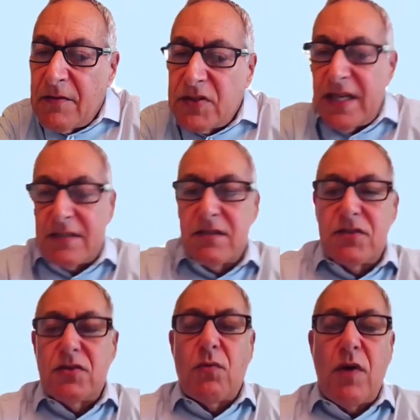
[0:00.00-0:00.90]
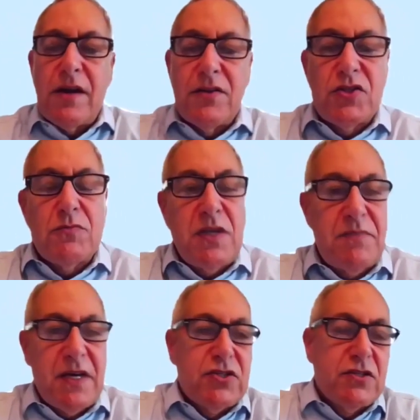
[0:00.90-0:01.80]
Yes, so why are there so many
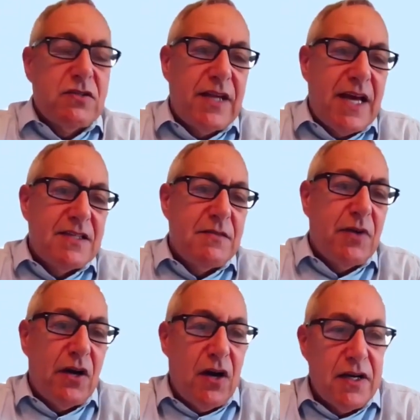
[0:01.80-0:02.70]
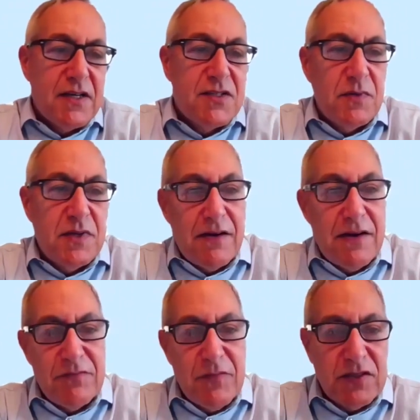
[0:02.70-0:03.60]
patients on antibiotics? We now
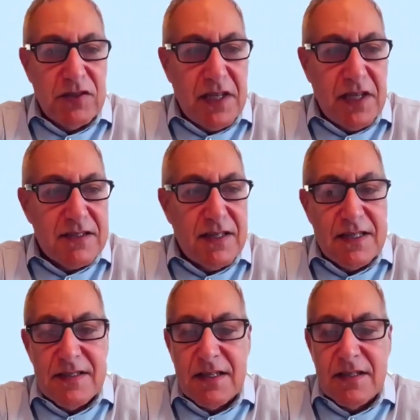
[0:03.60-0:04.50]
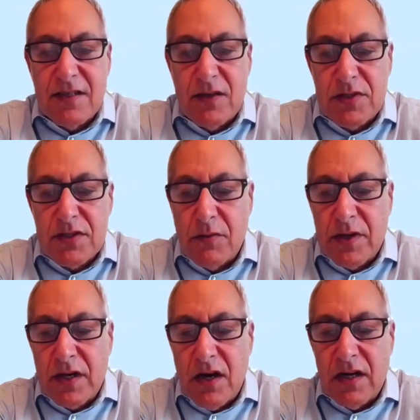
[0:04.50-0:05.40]
have multiplex tests that can tell what's
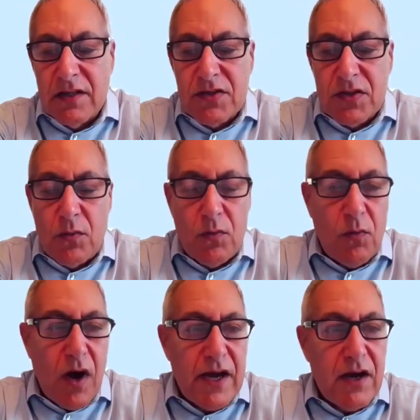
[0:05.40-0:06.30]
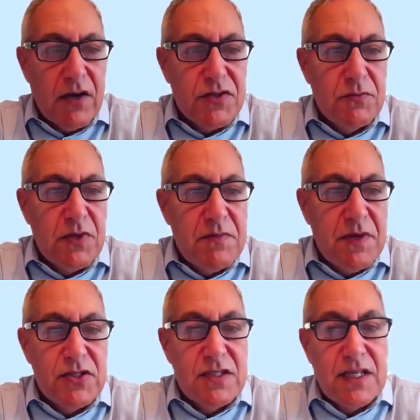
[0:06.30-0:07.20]
going on. So why are so many
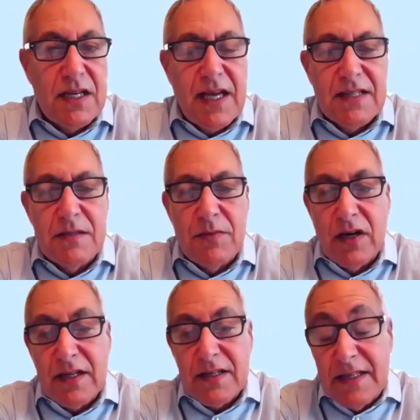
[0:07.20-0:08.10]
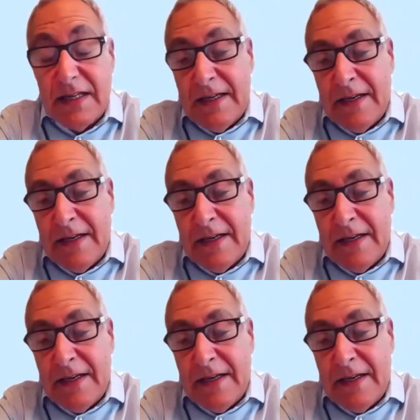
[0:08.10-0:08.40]
patients getting antibiotics?